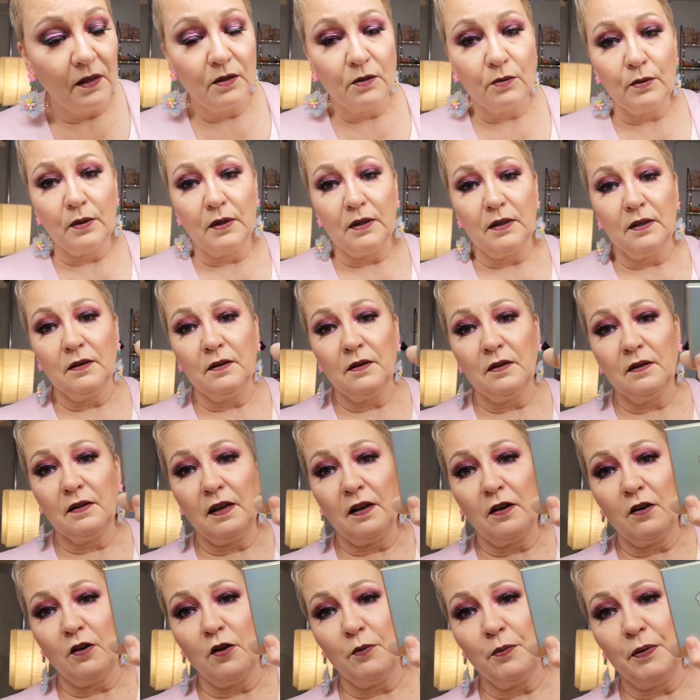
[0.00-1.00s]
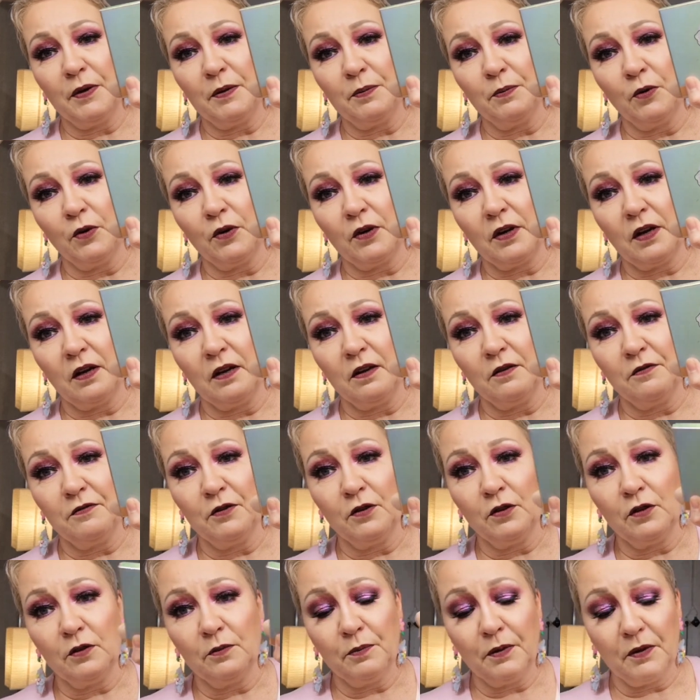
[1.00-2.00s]
this one that are a bit more
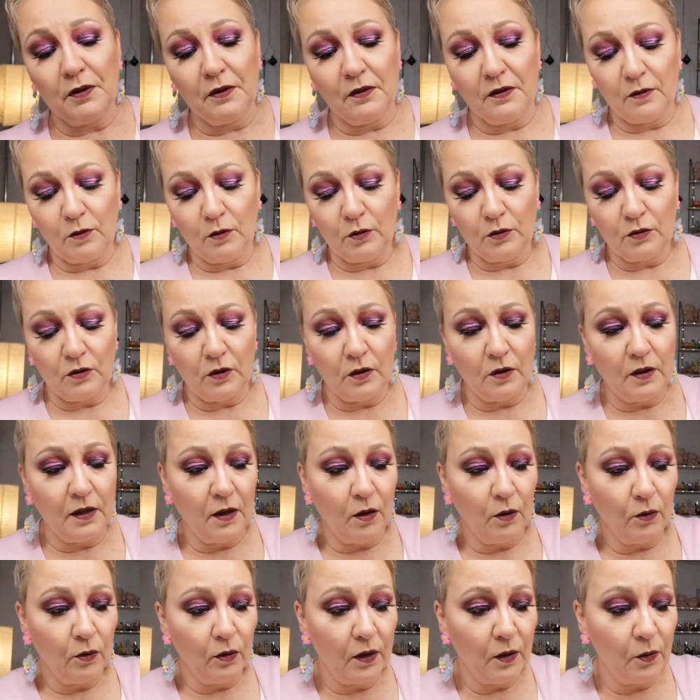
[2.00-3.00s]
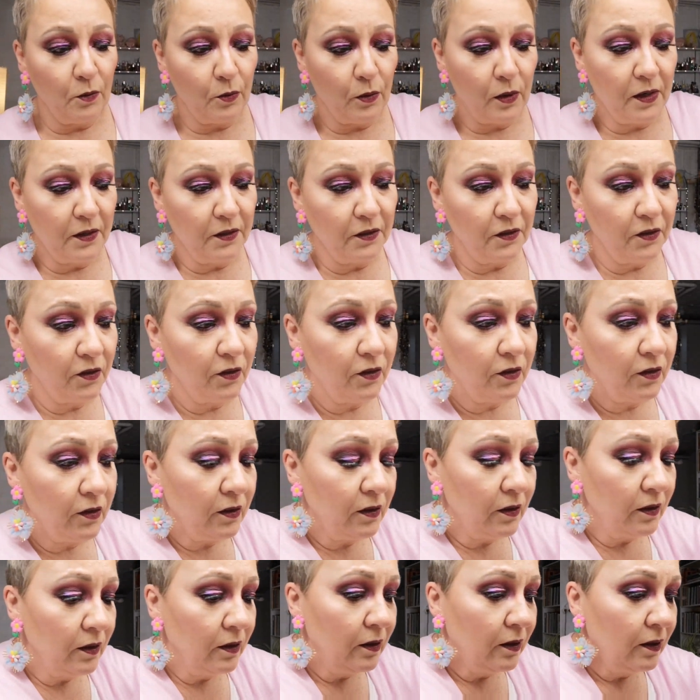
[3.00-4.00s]
colorful, but those are the only
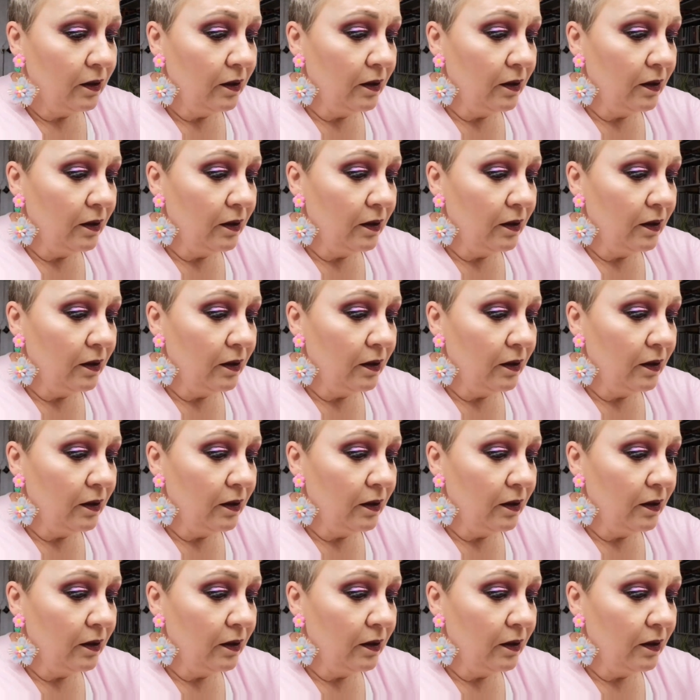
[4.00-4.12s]
ones.